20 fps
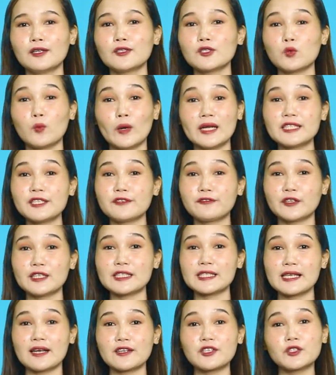21st
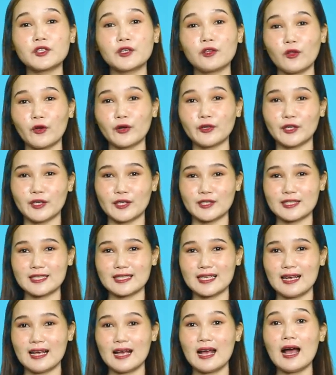century
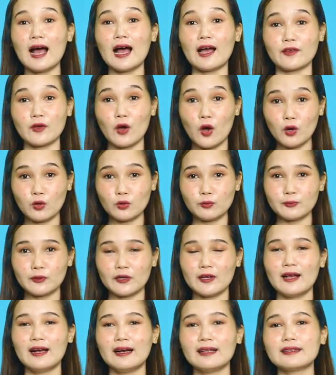learners, I hope
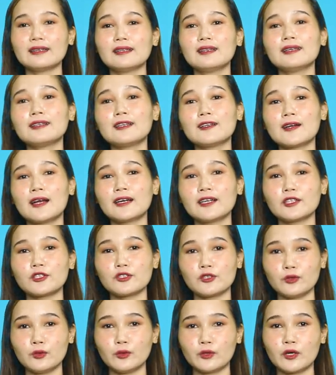the literary
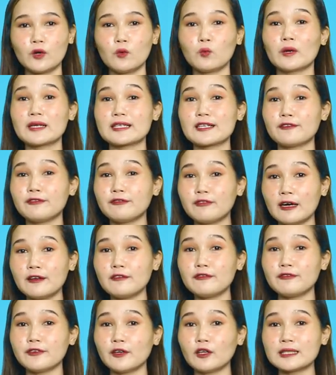tour was a
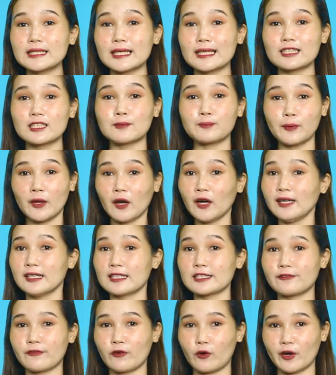fun-filled
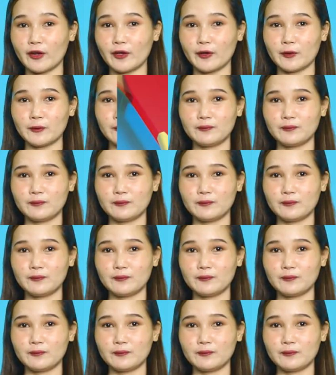experience for you.